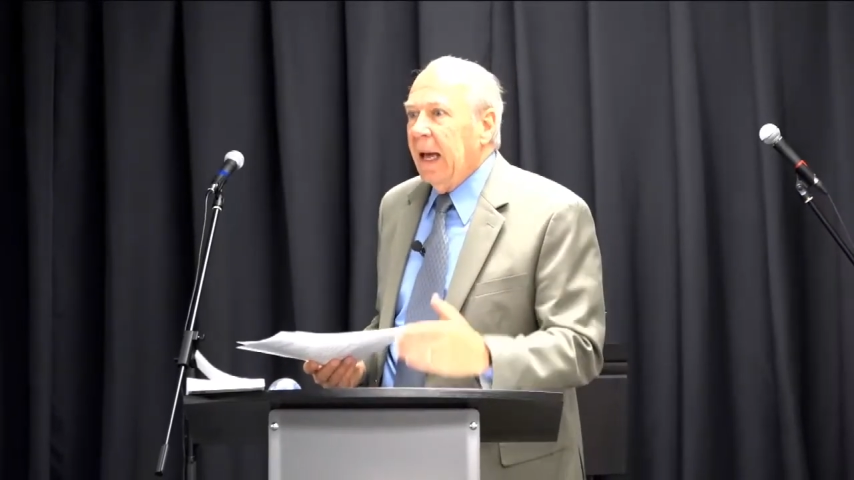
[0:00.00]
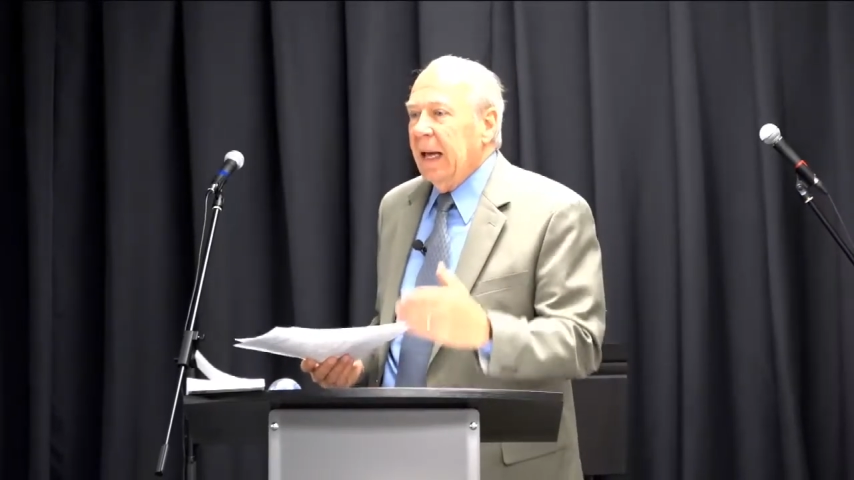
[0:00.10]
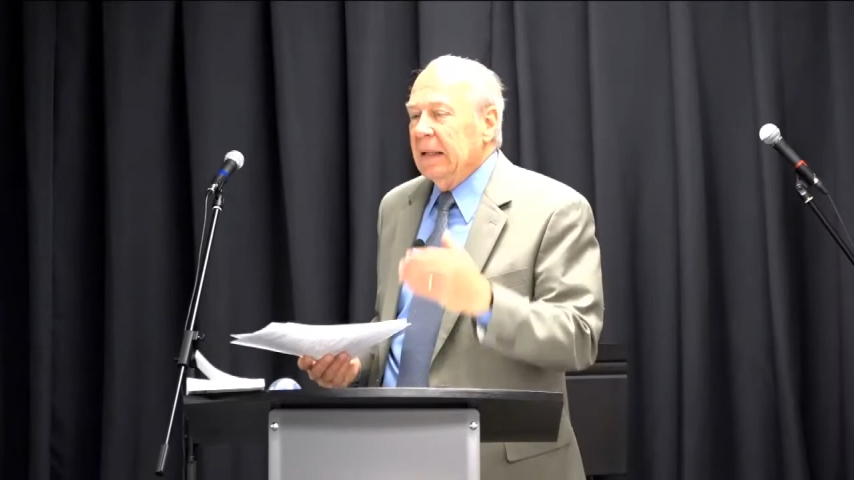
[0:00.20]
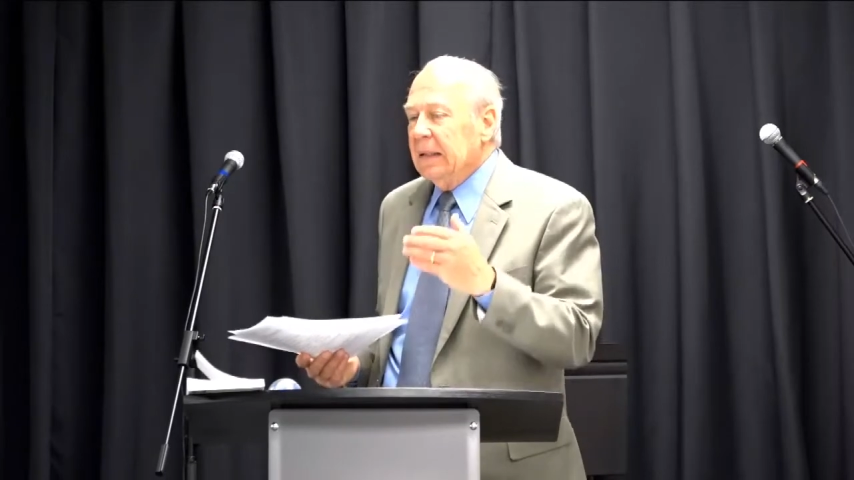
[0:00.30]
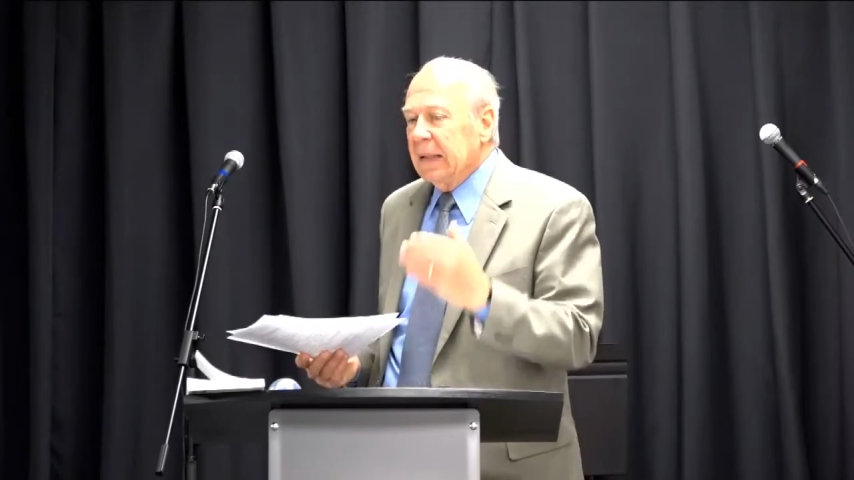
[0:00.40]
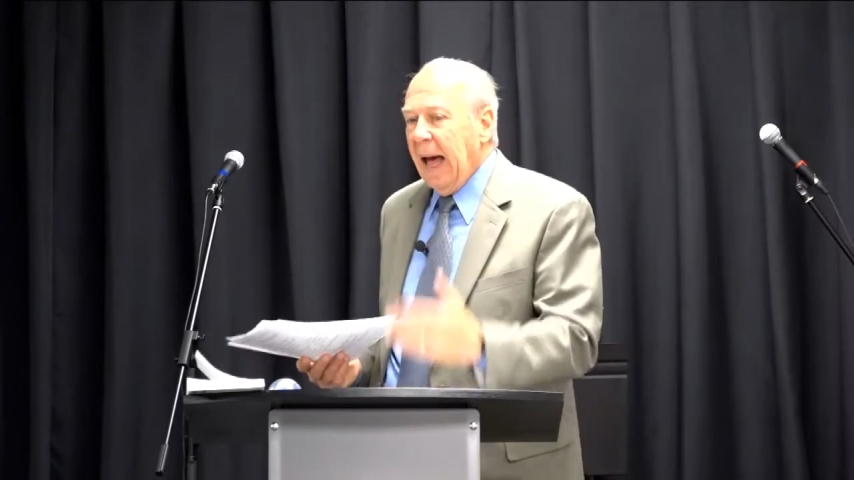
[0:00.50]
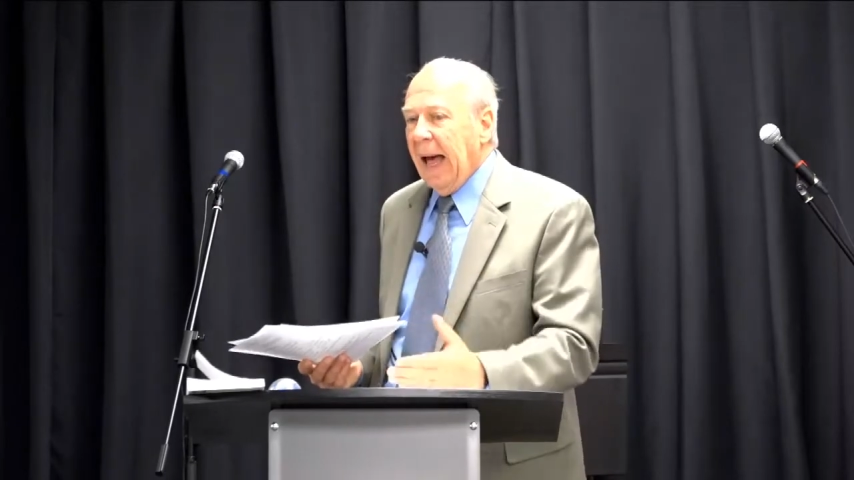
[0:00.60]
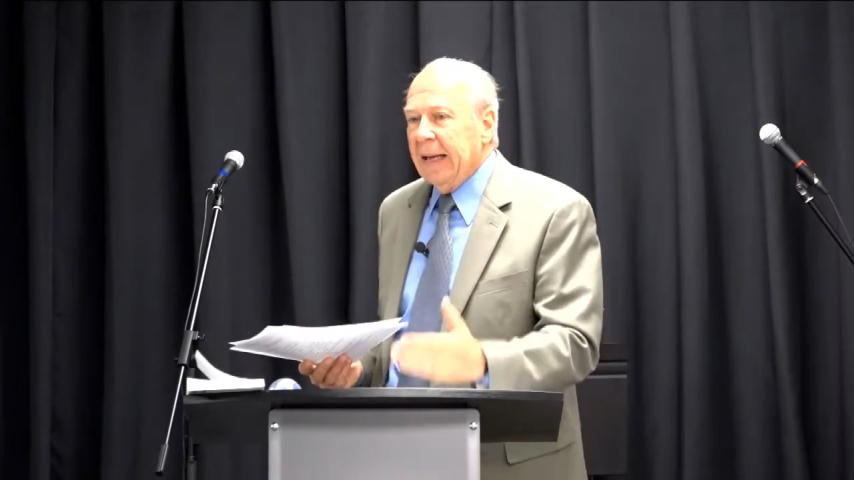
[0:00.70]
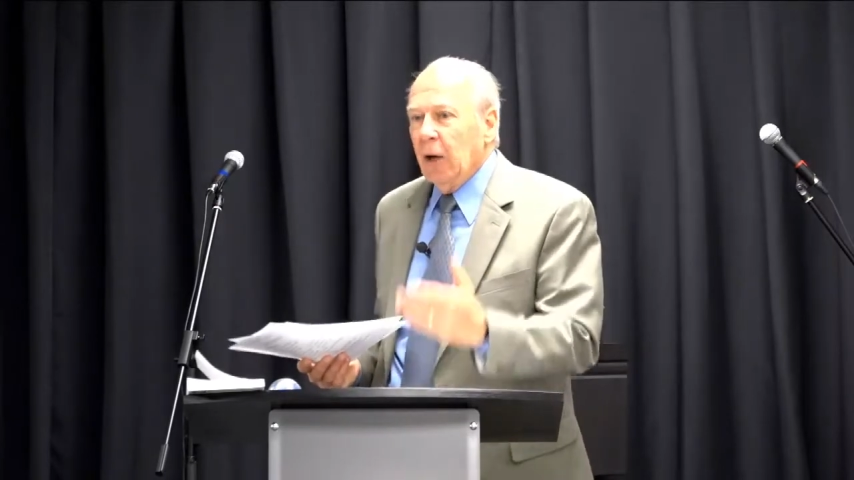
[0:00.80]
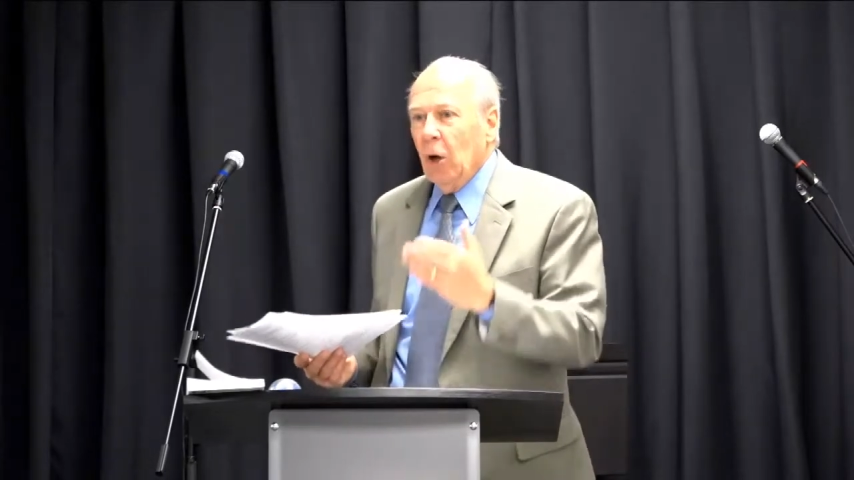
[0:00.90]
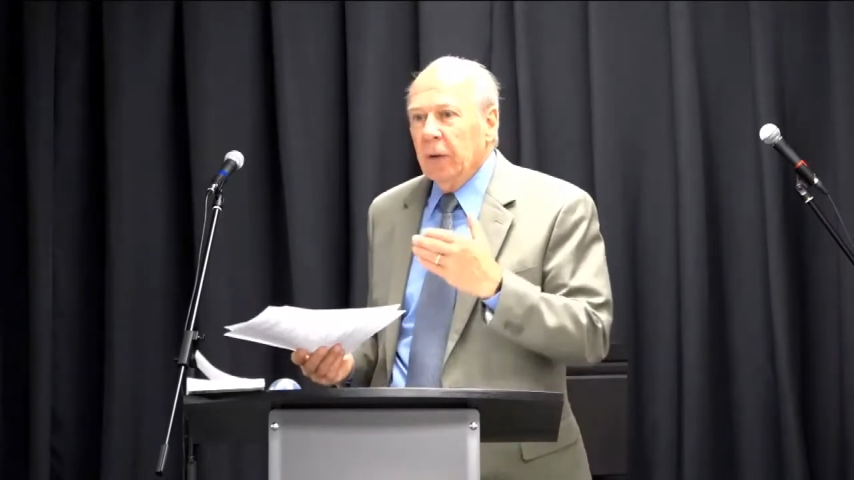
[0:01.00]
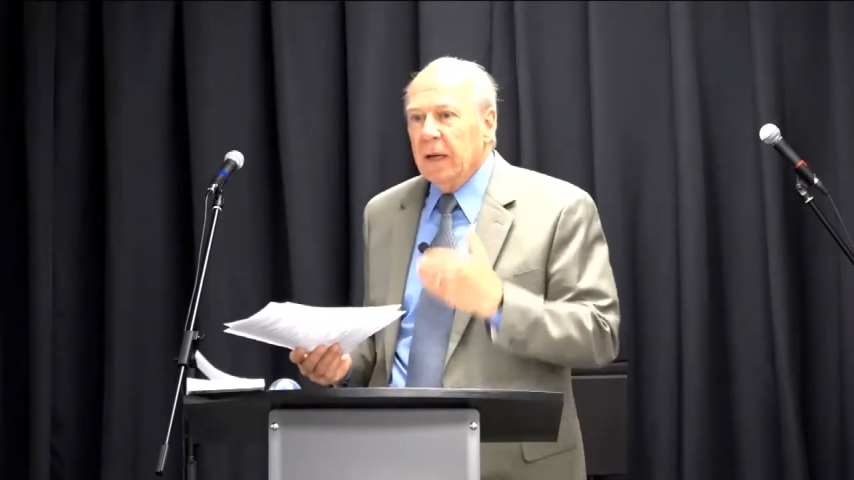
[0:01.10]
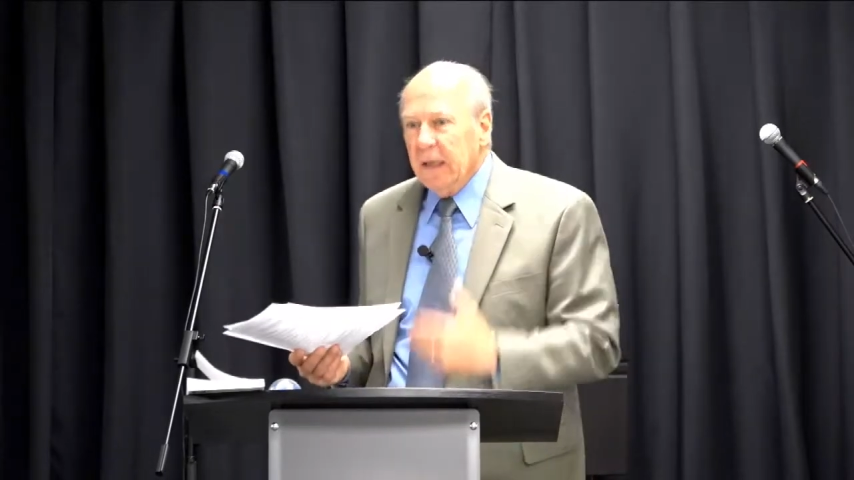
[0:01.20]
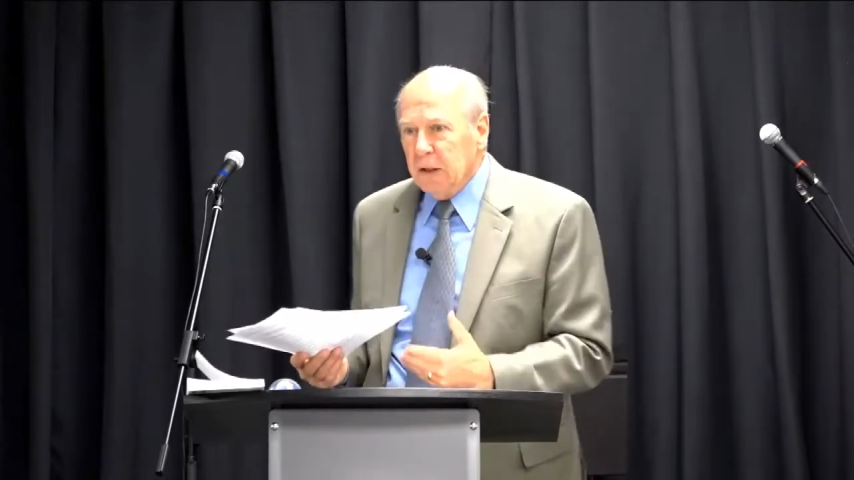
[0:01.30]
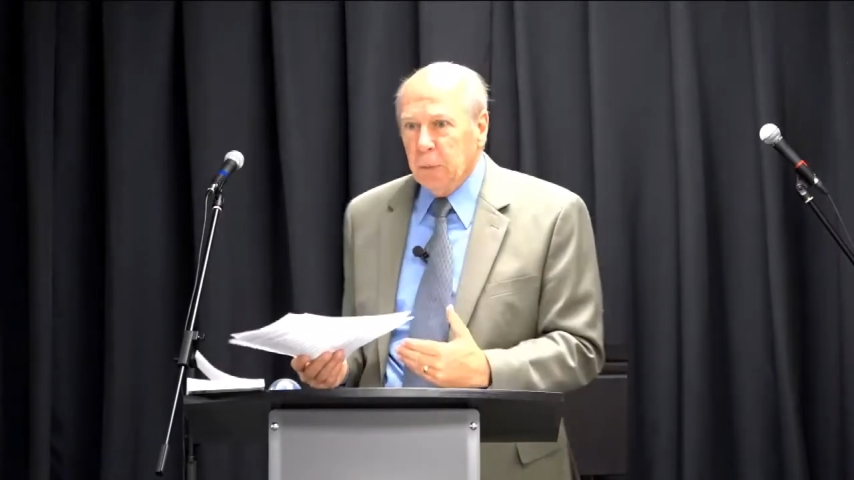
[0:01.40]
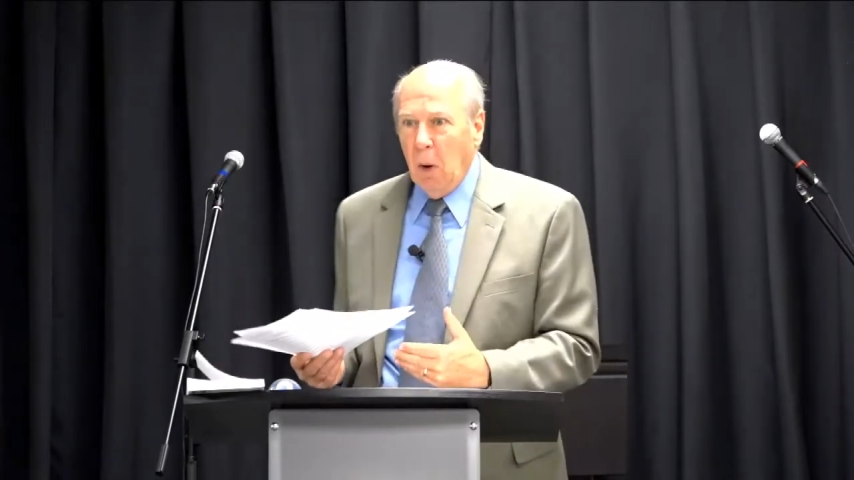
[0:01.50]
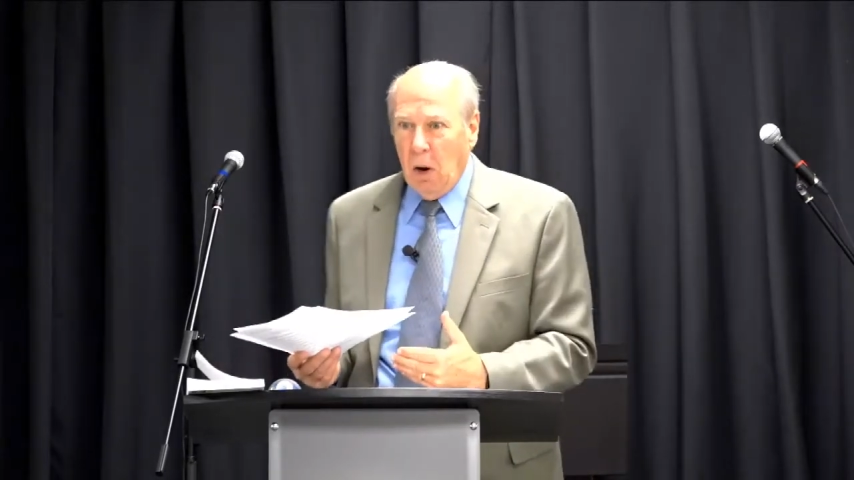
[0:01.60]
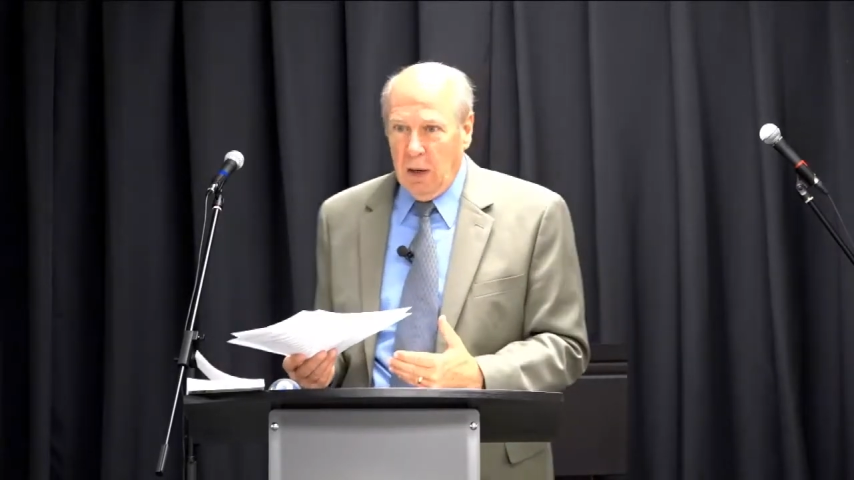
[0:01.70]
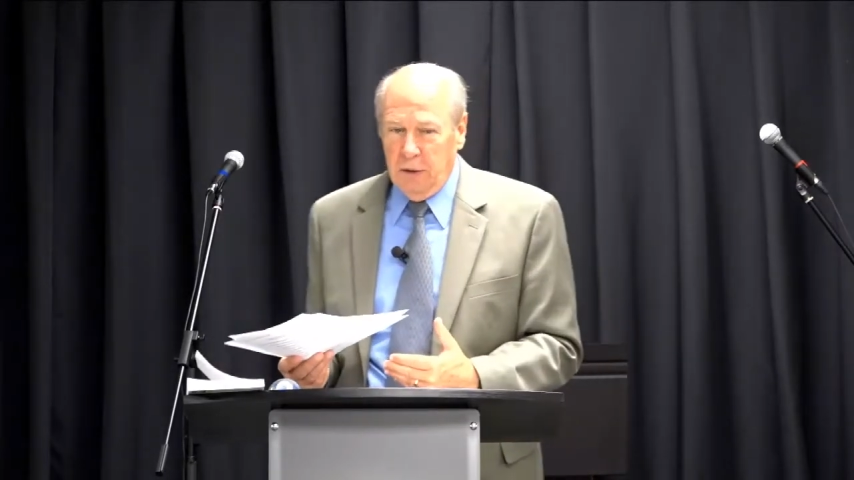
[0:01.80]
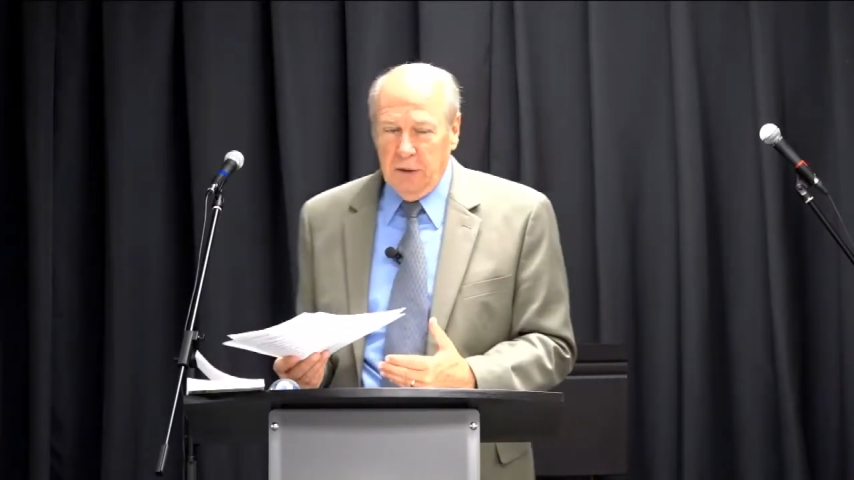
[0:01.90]
a sign on his
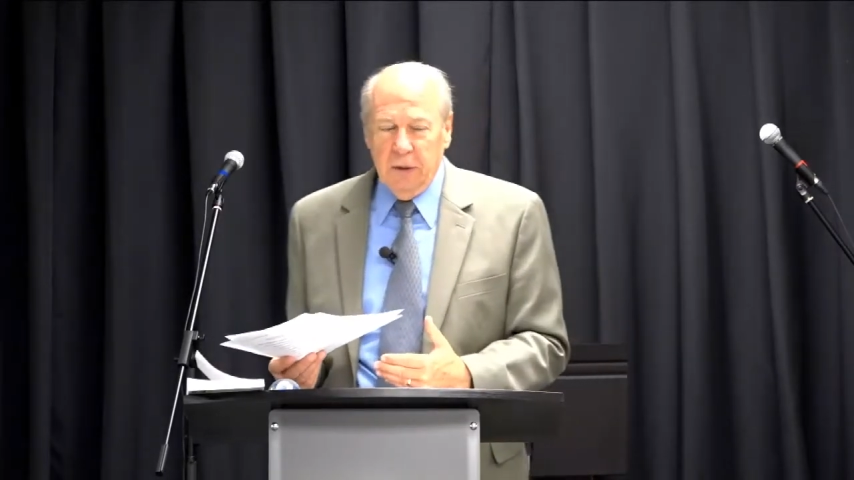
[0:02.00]
part